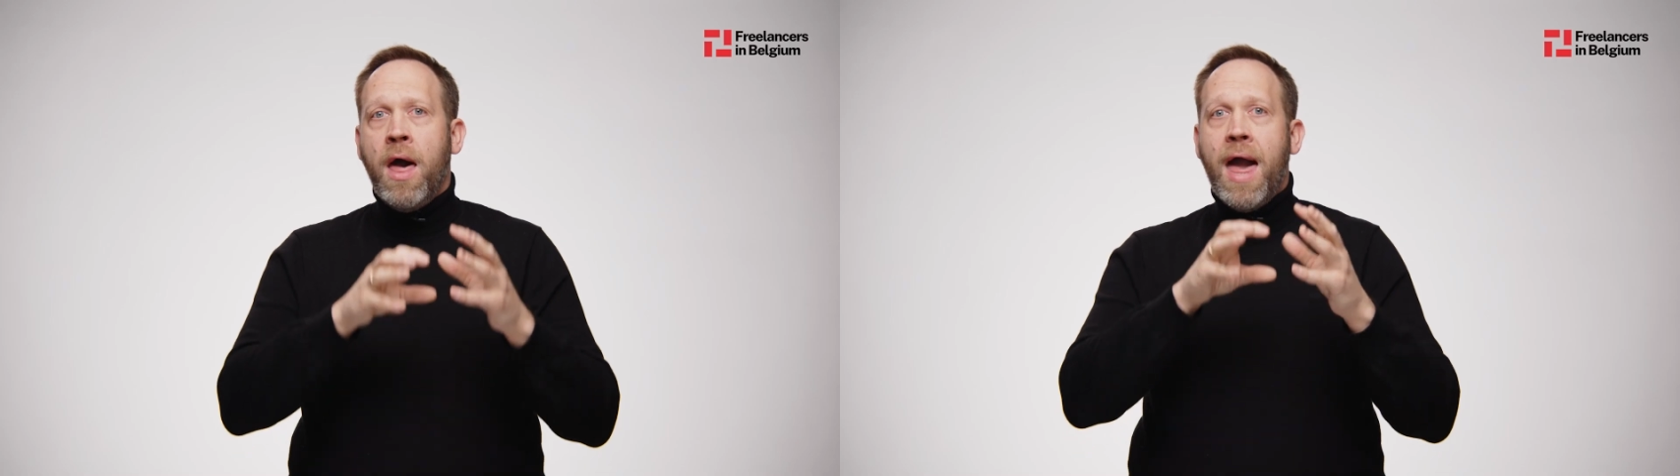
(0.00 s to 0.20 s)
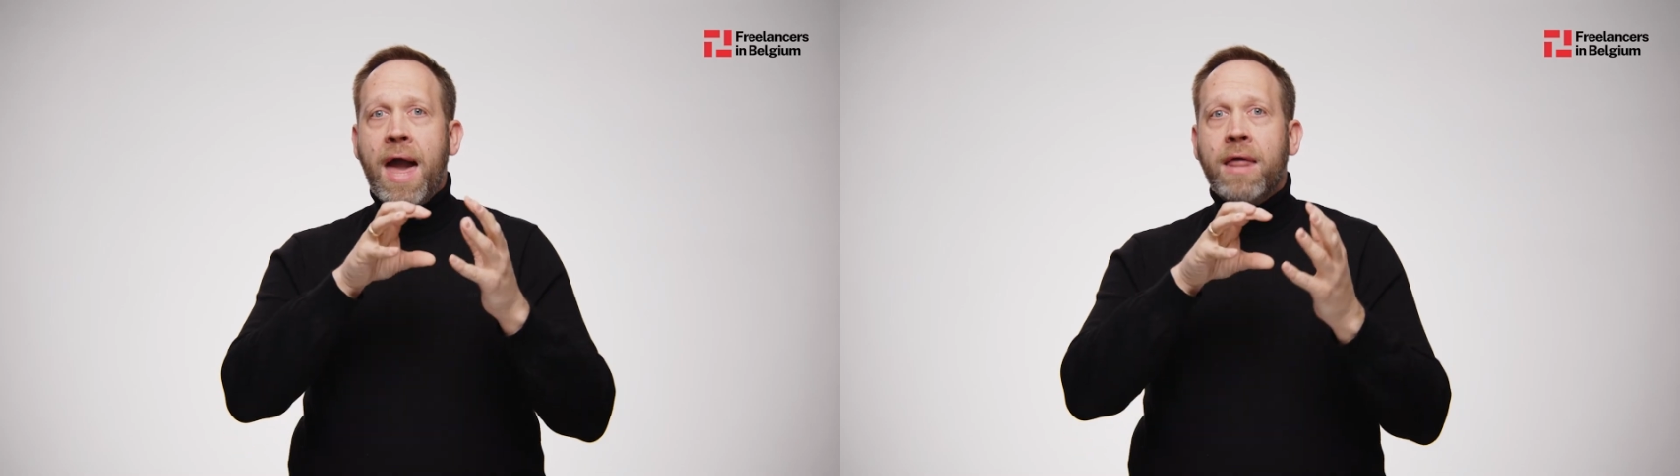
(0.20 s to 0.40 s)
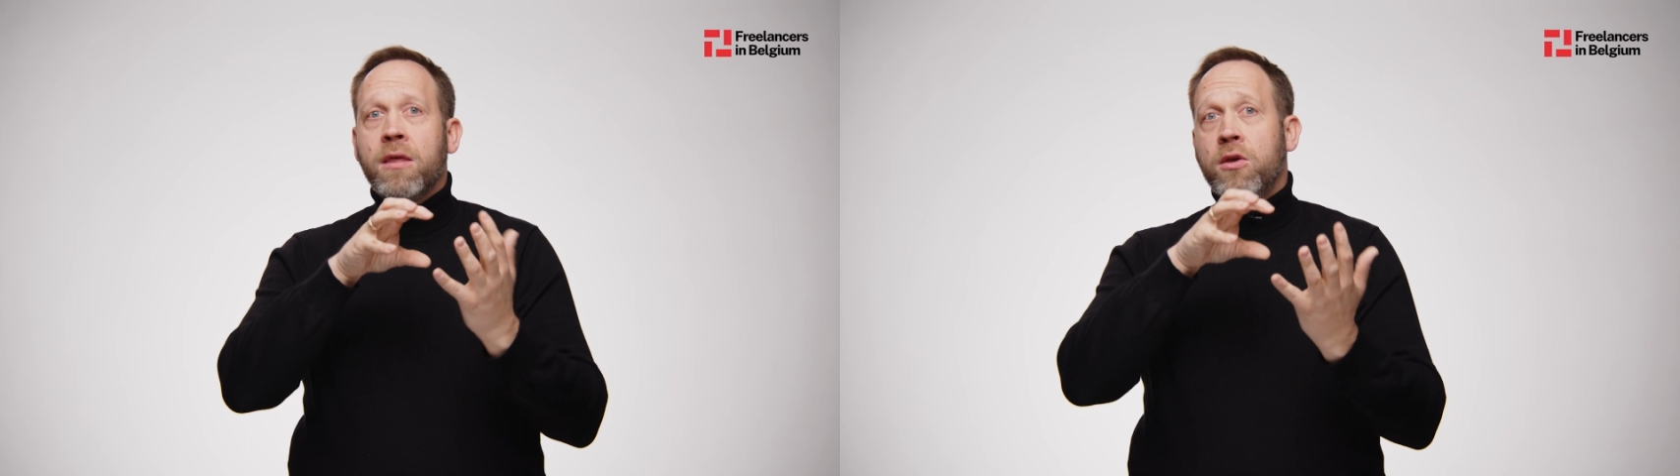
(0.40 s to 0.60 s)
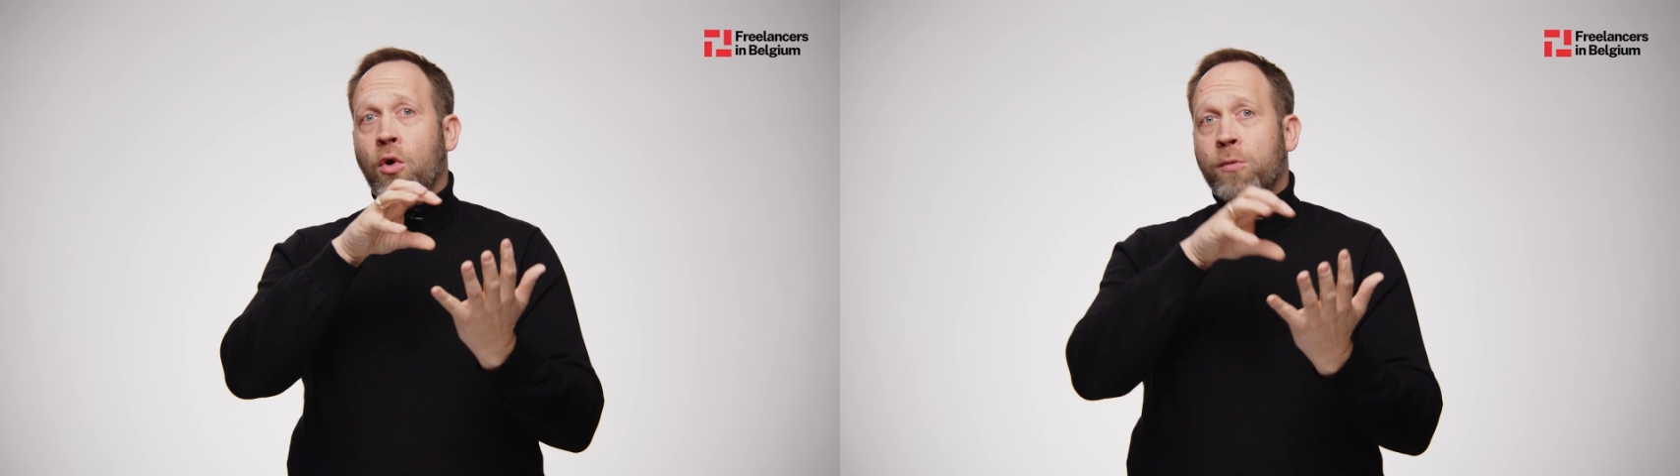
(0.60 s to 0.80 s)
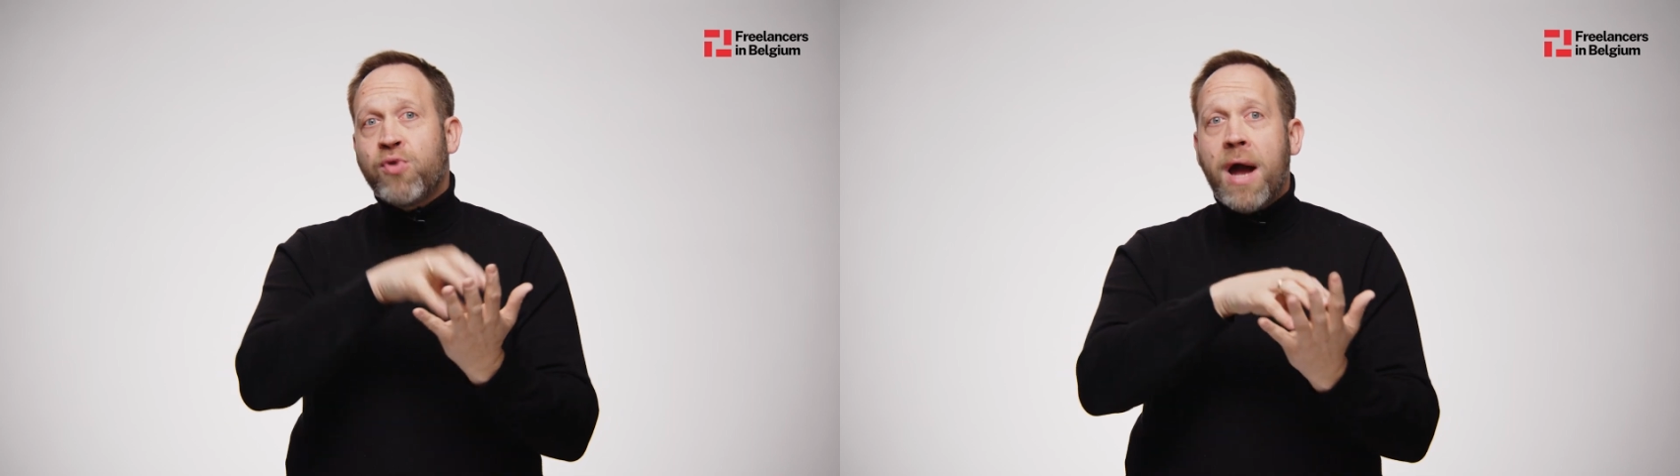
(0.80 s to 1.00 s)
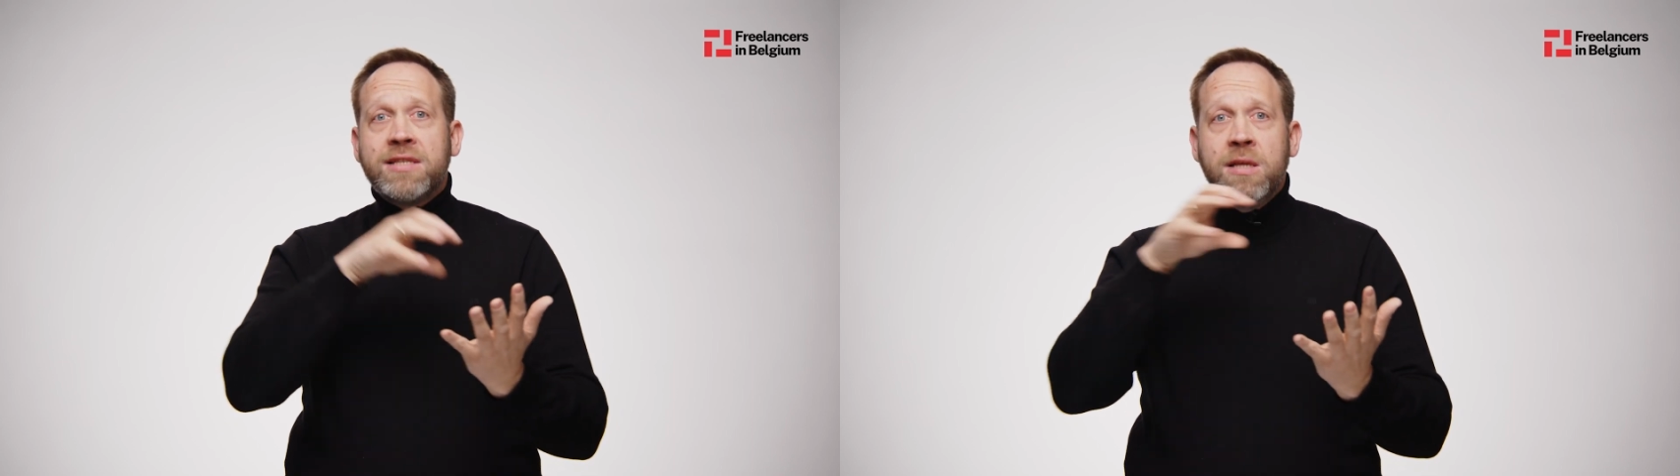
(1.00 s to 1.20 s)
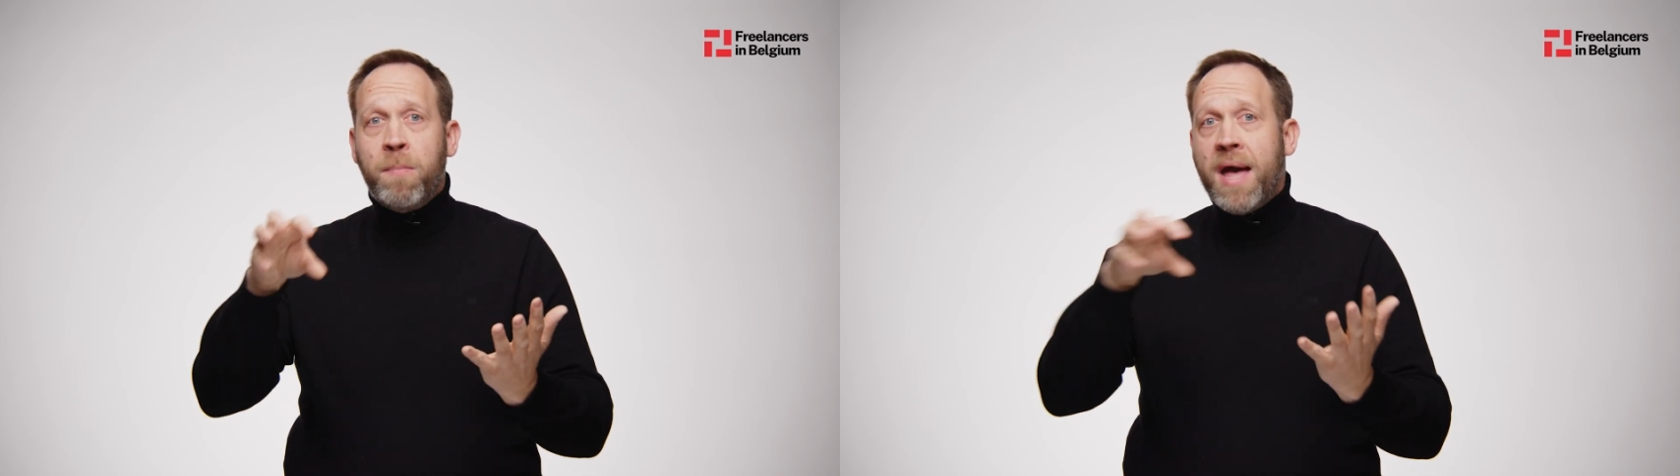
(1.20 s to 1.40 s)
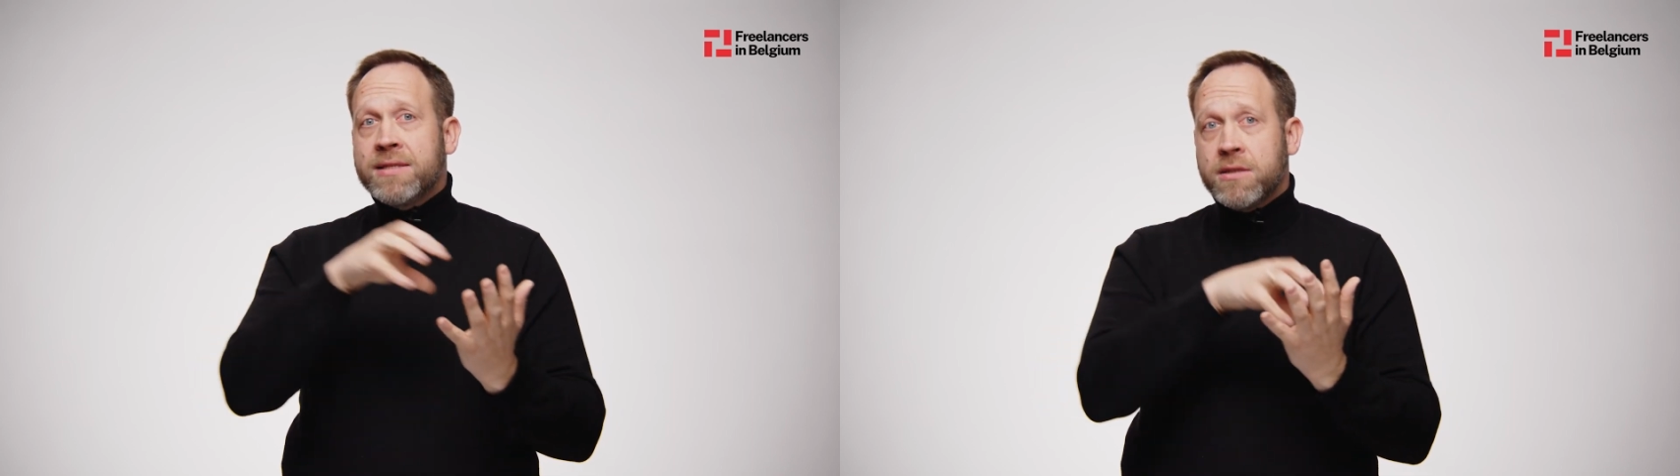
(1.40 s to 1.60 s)
And your price
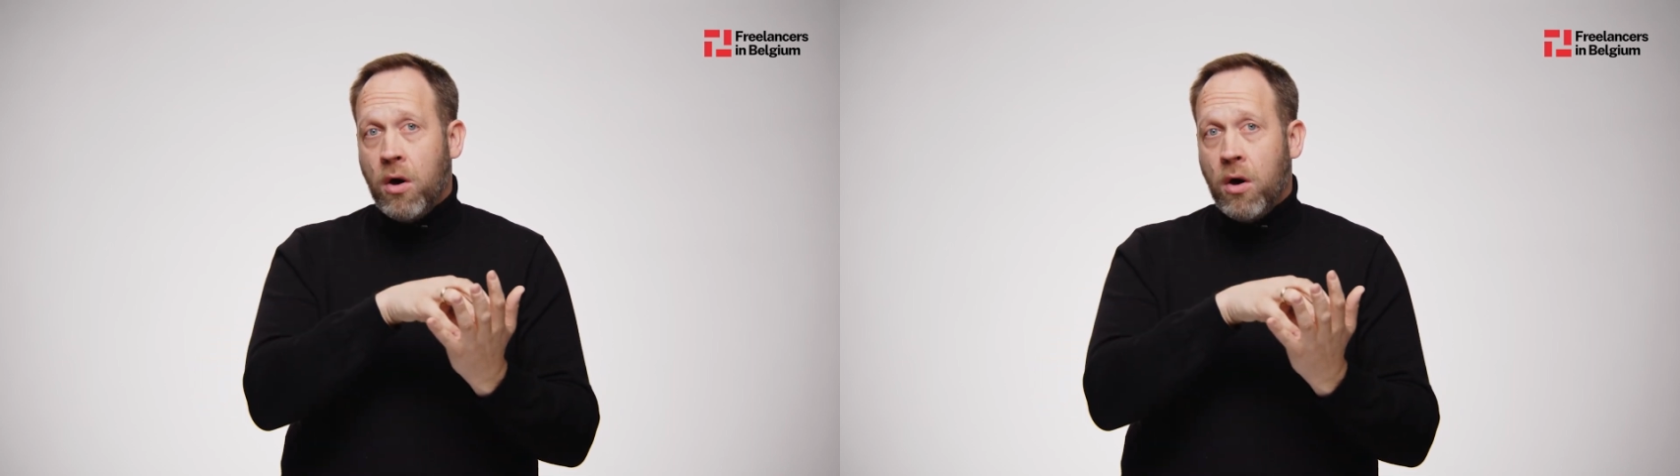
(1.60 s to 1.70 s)
depends